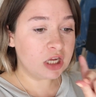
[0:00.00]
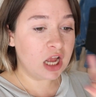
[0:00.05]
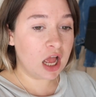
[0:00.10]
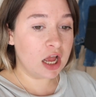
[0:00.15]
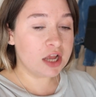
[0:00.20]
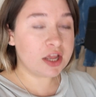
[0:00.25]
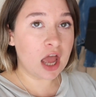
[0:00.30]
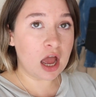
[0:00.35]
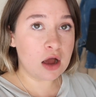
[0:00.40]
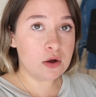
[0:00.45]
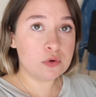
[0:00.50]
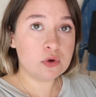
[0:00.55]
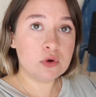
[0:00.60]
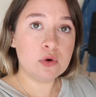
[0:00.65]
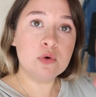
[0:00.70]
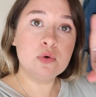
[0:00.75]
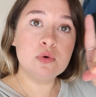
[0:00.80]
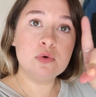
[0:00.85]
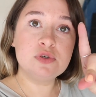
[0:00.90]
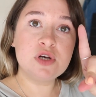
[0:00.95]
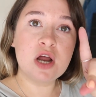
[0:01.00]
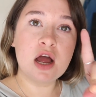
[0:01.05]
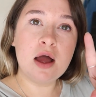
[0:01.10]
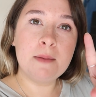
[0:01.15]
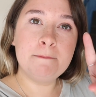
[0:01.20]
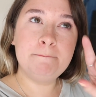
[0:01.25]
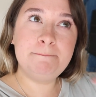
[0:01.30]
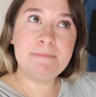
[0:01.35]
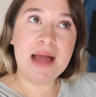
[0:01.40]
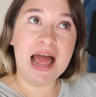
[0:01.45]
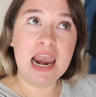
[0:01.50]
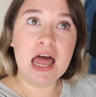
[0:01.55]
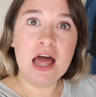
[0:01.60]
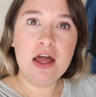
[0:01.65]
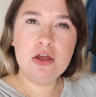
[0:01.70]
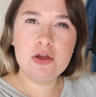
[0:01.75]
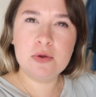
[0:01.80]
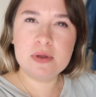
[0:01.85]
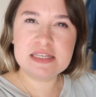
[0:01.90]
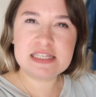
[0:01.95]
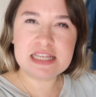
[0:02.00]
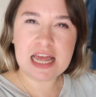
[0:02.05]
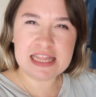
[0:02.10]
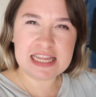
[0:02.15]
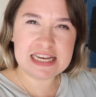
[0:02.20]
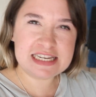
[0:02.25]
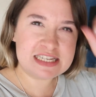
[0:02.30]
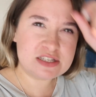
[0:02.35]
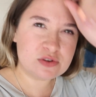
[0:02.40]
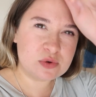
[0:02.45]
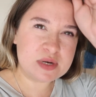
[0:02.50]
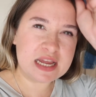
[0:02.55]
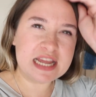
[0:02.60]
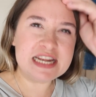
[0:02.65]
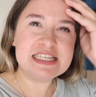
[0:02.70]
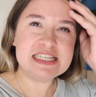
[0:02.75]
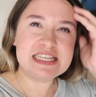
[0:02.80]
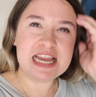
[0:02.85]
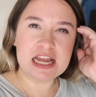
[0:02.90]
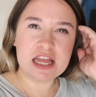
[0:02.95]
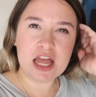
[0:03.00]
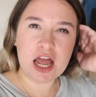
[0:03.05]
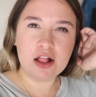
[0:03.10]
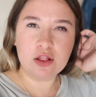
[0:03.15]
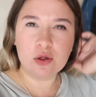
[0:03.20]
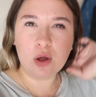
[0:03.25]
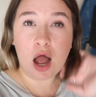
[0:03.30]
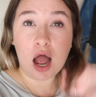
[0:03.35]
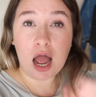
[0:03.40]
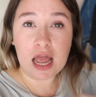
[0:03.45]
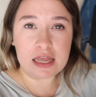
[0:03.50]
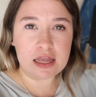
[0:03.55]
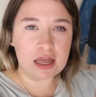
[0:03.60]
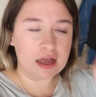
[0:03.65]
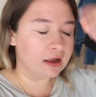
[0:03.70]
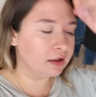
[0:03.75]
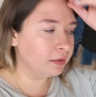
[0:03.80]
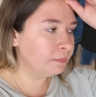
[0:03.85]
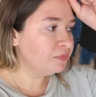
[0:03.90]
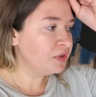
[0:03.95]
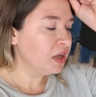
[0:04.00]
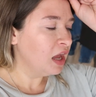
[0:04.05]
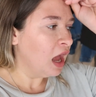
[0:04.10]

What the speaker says: a girl called Bella, who is, I think she's called Internet Girl or iGirl,